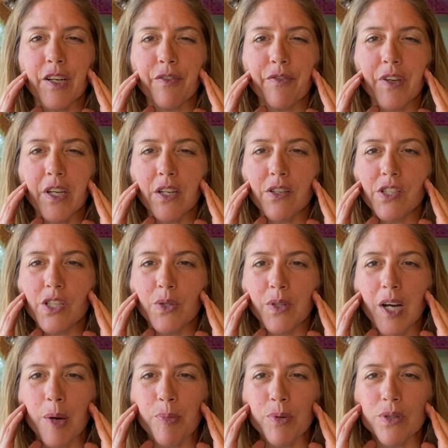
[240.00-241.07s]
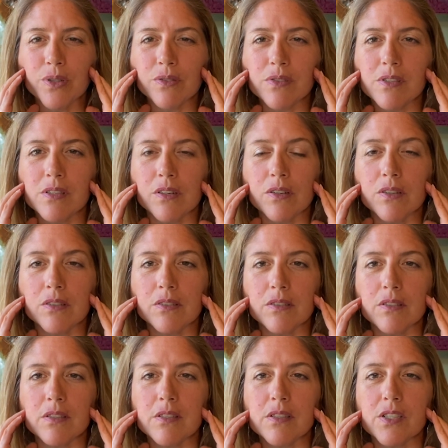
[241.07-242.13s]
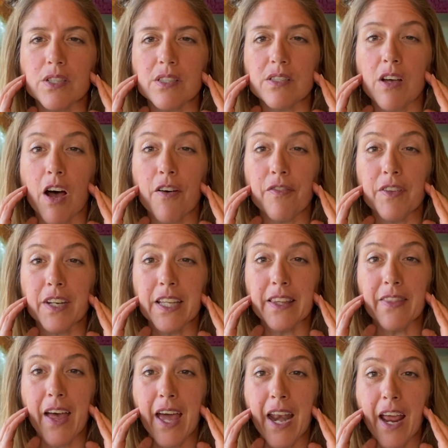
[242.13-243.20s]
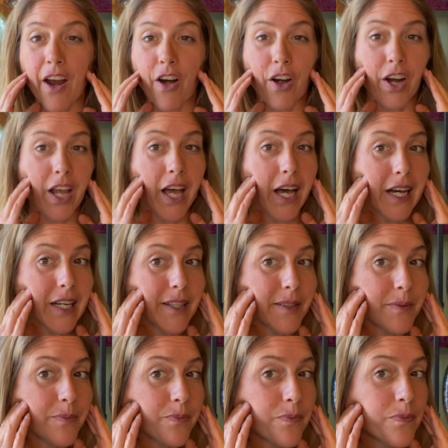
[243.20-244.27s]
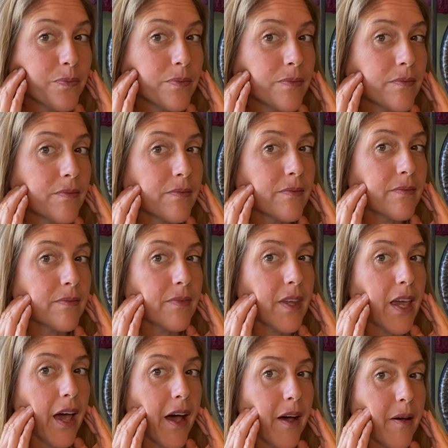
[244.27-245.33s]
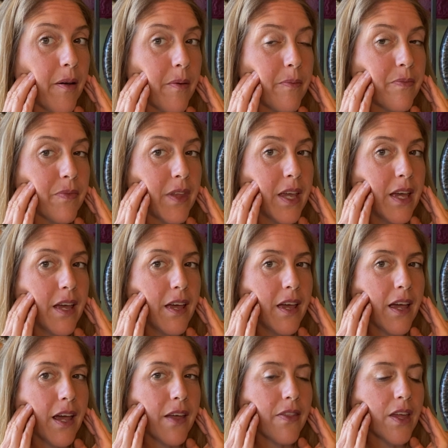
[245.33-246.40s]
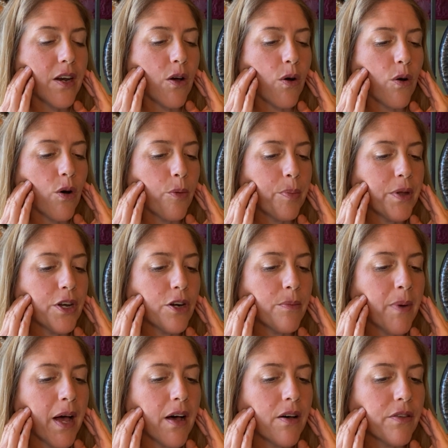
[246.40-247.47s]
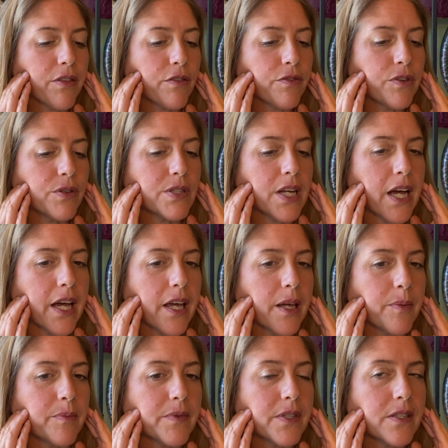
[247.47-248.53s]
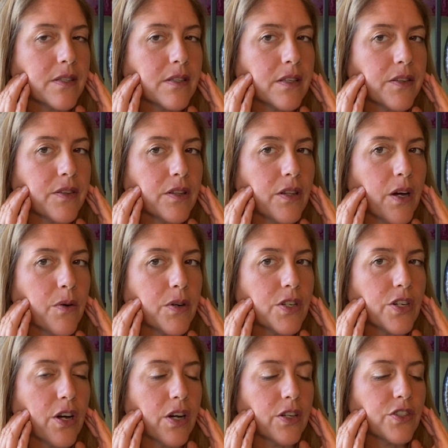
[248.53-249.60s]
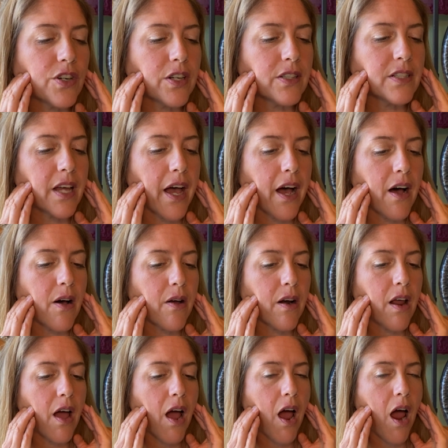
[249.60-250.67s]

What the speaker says: your fingers do a couple little circles, just softening that area. Yeah. And then open your mouth a few times. Let the lower jaw draw down,